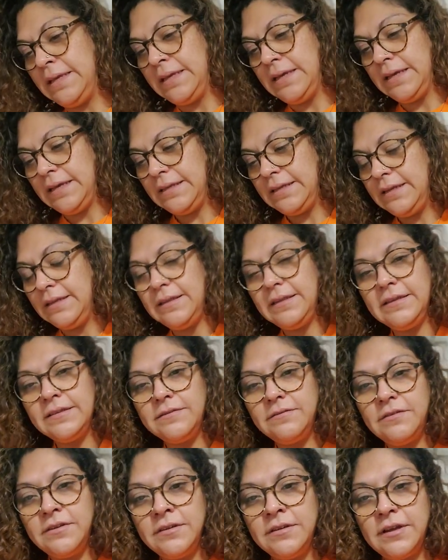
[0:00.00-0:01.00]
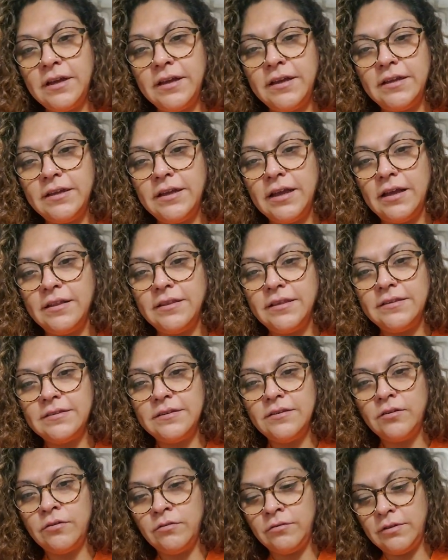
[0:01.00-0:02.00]
And then this one, I got these
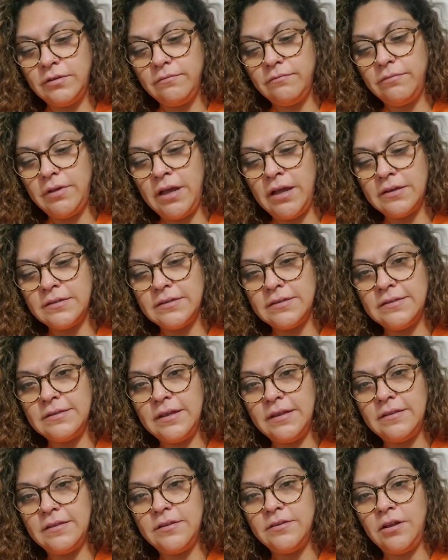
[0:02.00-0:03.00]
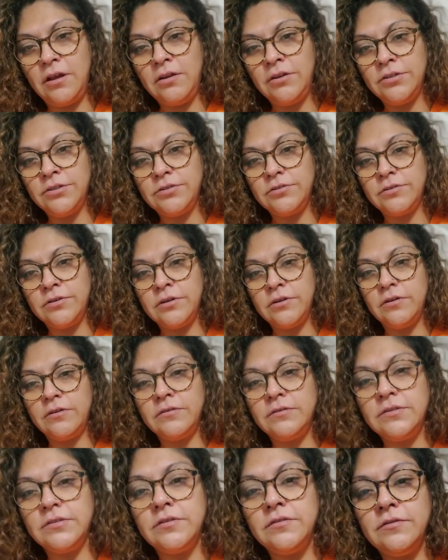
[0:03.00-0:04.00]
little boxes at the dollar store
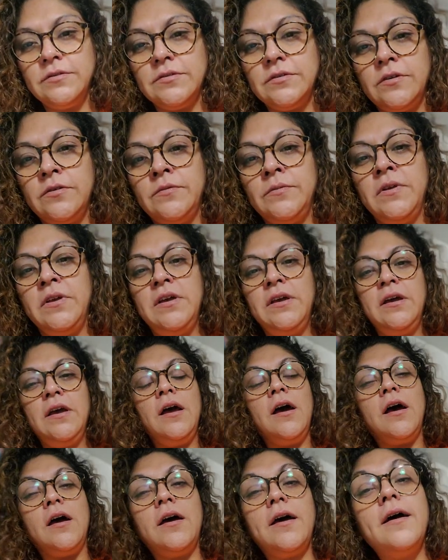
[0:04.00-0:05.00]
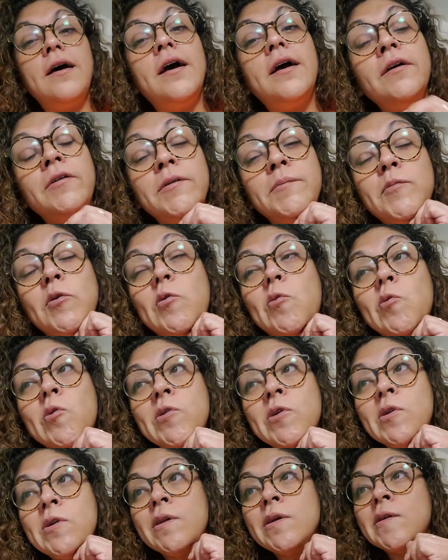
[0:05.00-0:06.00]
also. So I
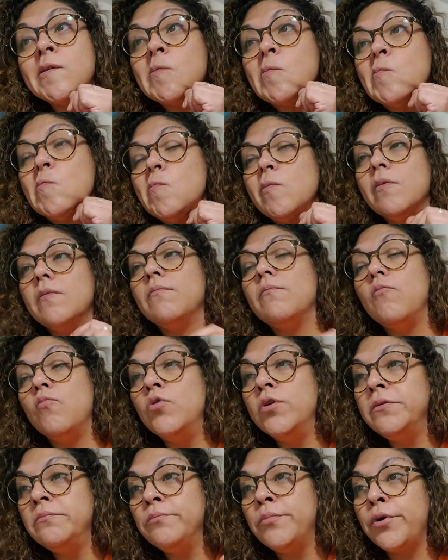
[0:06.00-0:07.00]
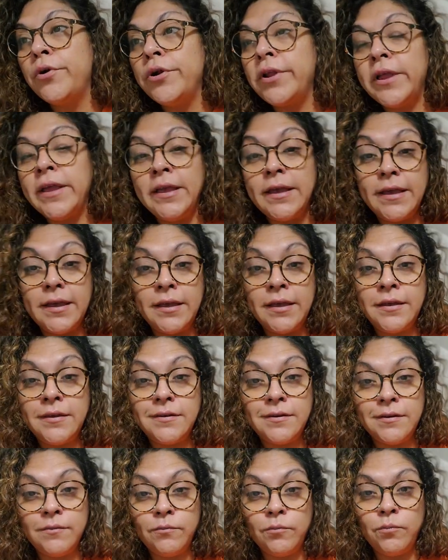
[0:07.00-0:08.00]
ordered a wood burning kit,
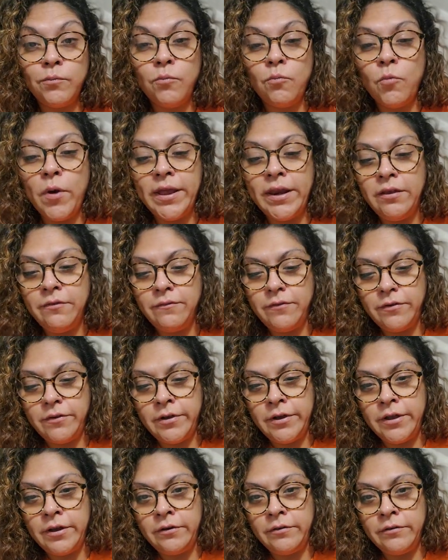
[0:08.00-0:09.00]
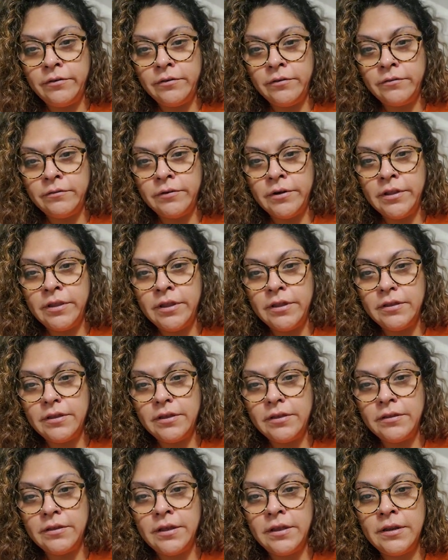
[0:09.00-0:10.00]
and I'm waiting for it. I don't know where the
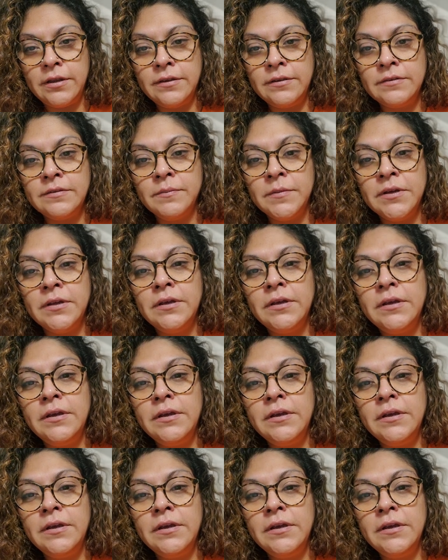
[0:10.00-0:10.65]
hell that is, but